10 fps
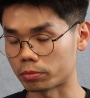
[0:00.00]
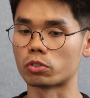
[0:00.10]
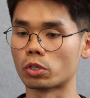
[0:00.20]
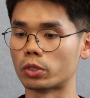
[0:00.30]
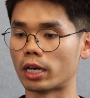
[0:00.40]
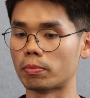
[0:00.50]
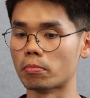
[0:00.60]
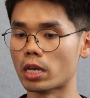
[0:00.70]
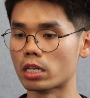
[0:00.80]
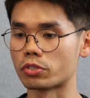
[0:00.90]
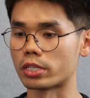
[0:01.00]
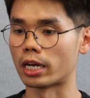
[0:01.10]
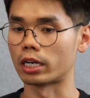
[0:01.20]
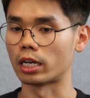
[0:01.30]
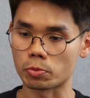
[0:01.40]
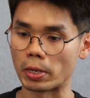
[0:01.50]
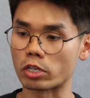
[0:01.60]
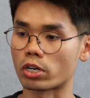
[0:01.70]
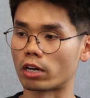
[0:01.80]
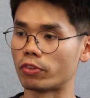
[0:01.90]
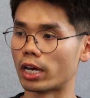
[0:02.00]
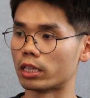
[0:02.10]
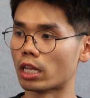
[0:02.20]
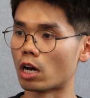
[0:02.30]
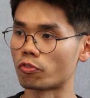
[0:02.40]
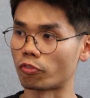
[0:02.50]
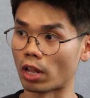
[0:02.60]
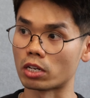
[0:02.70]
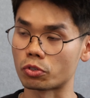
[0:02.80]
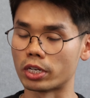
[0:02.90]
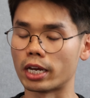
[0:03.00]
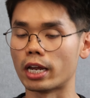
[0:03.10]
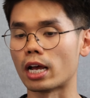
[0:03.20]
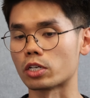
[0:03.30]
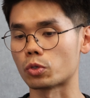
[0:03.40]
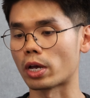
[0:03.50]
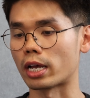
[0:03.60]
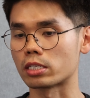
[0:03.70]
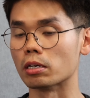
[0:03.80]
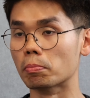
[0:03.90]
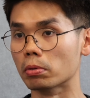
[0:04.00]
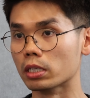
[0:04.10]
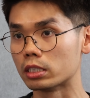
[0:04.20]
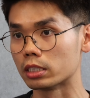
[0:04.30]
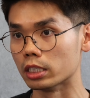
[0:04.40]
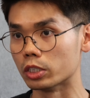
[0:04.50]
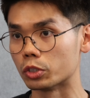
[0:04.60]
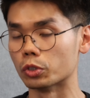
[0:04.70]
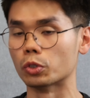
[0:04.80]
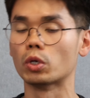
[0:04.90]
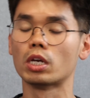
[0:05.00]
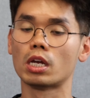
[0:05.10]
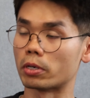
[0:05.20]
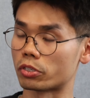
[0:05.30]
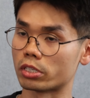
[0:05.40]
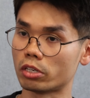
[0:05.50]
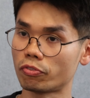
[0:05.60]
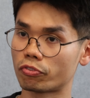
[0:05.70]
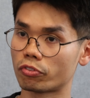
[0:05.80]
So that means that spacecraft that now flies today has the ability to perceive,